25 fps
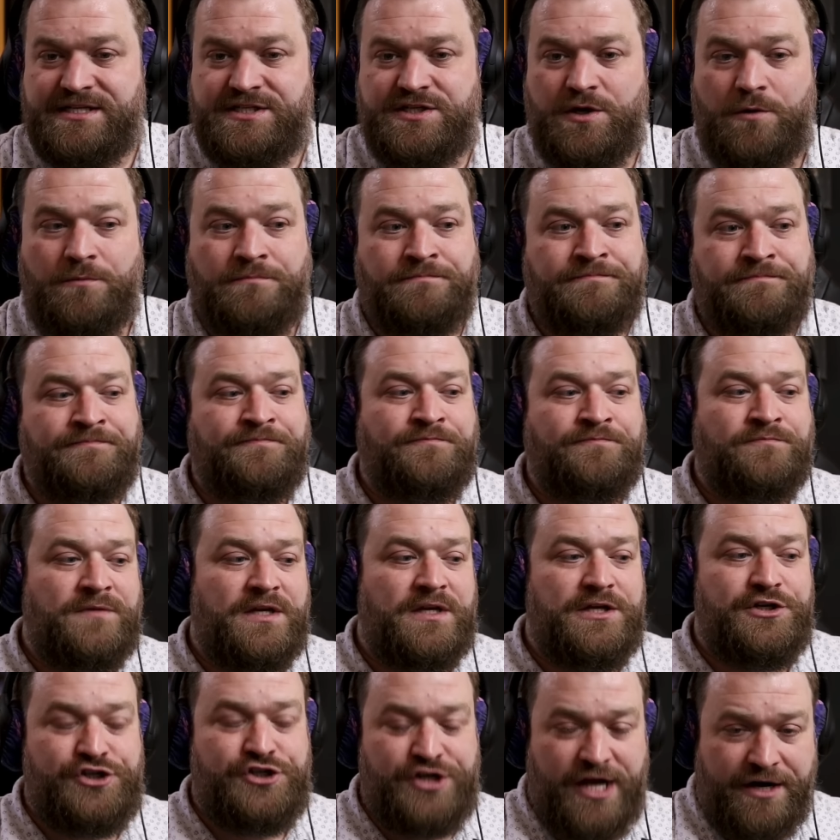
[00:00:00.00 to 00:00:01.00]
So
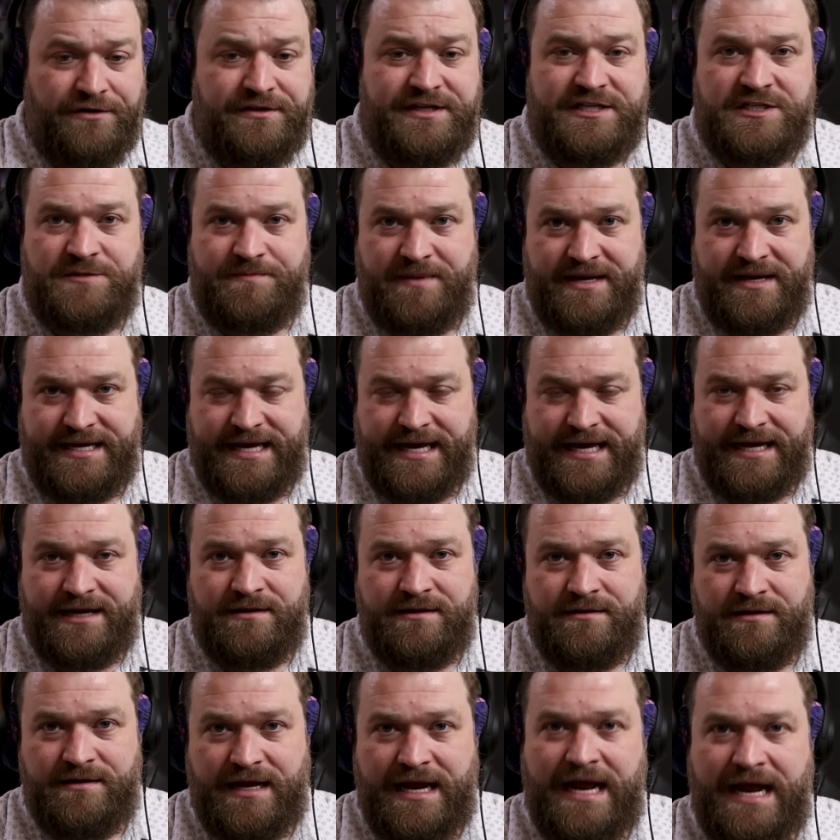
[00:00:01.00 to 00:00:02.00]
generally speaking
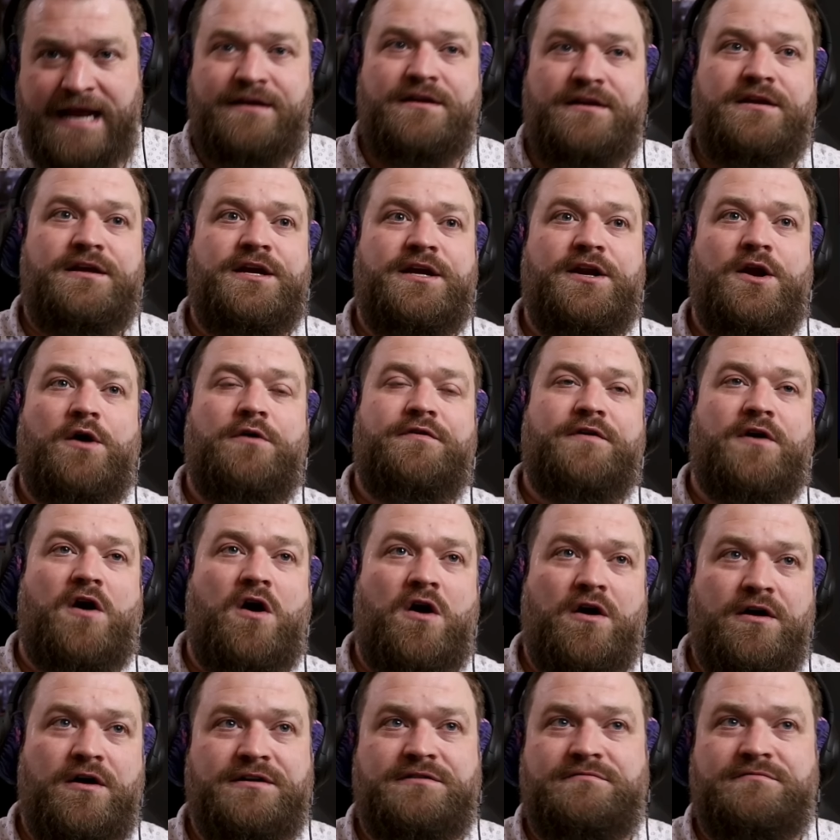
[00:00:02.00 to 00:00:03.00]
and you know there
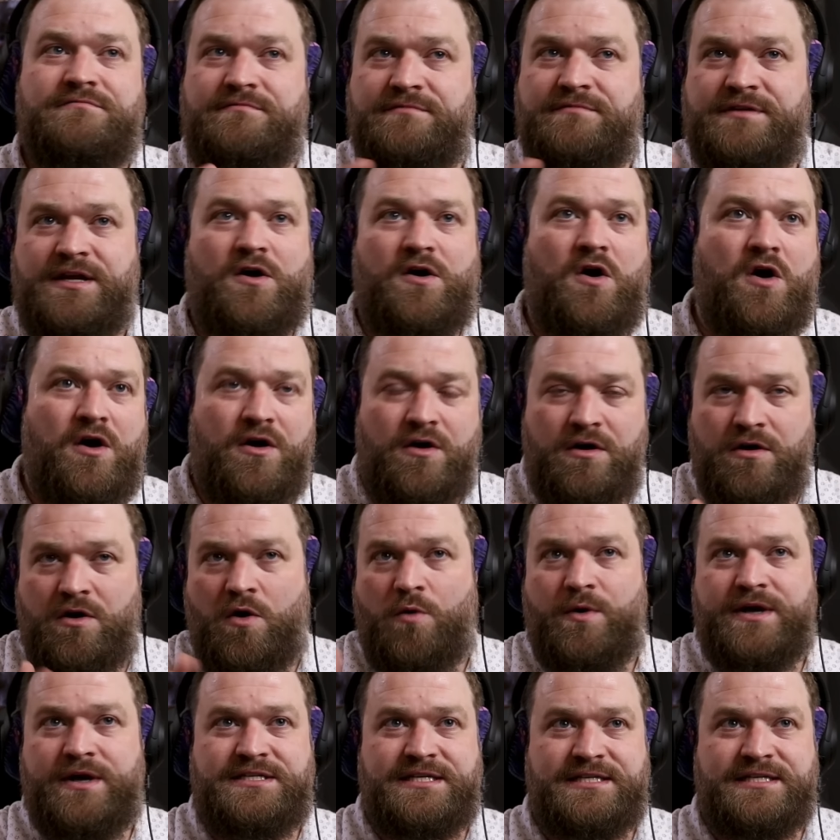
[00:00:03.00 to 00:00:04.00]
are there are
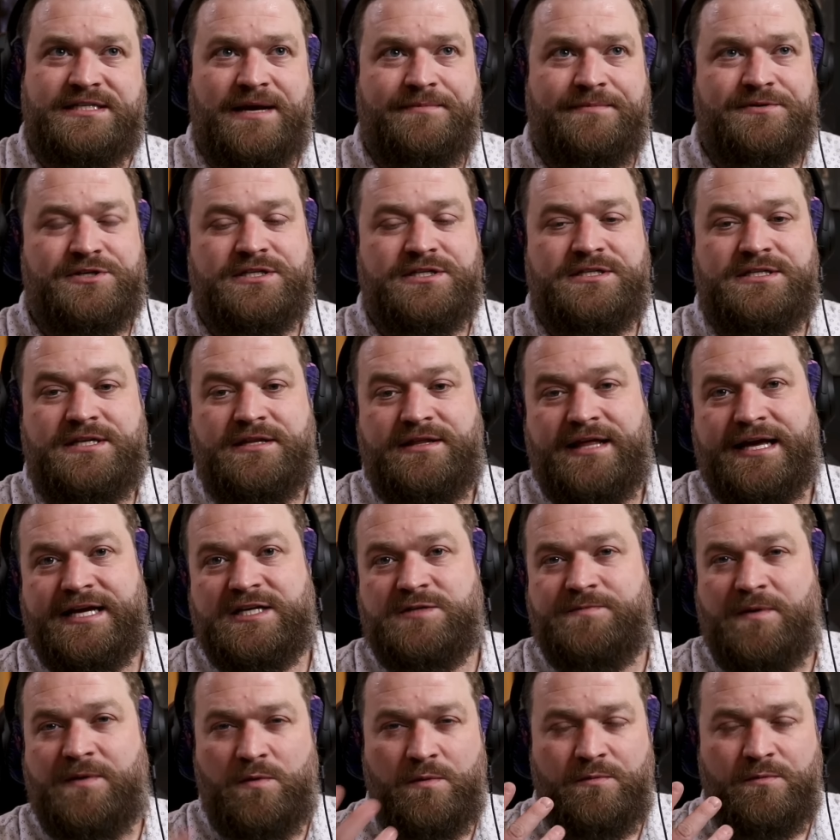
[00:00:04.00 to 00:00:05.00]
always exceptions to
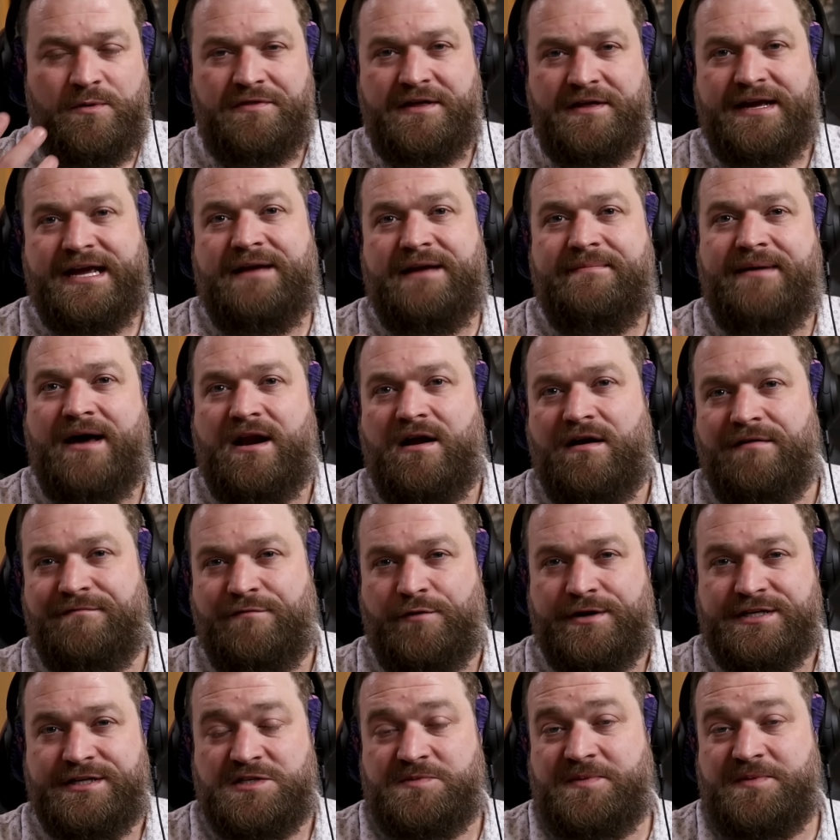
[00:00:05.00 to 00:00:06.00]
things but when we're thinking about our
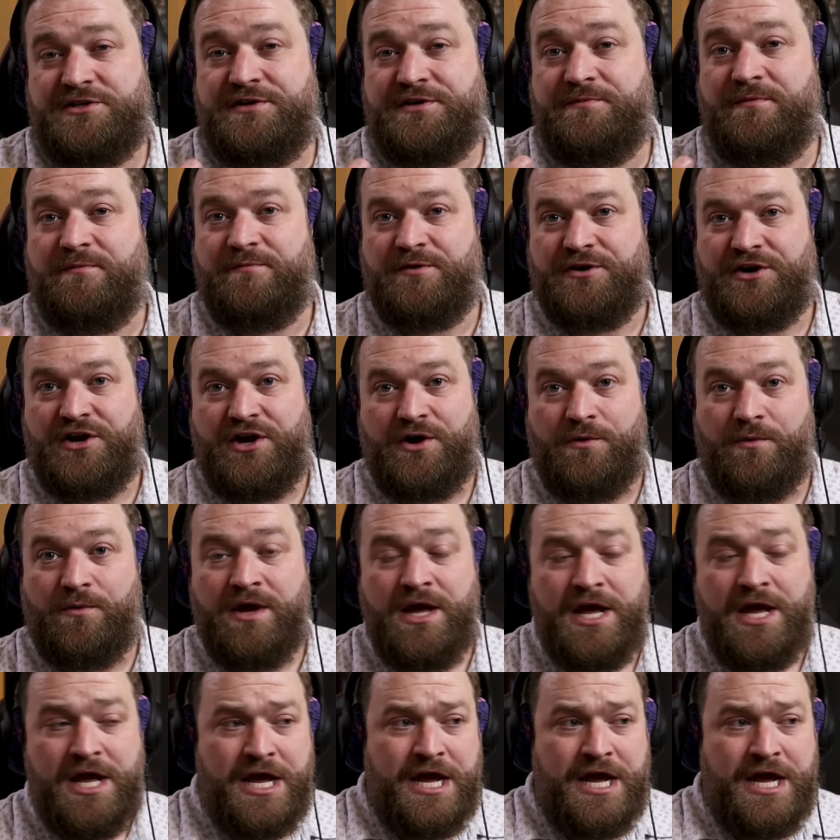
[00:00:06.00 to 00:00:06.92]
voice especially when we're new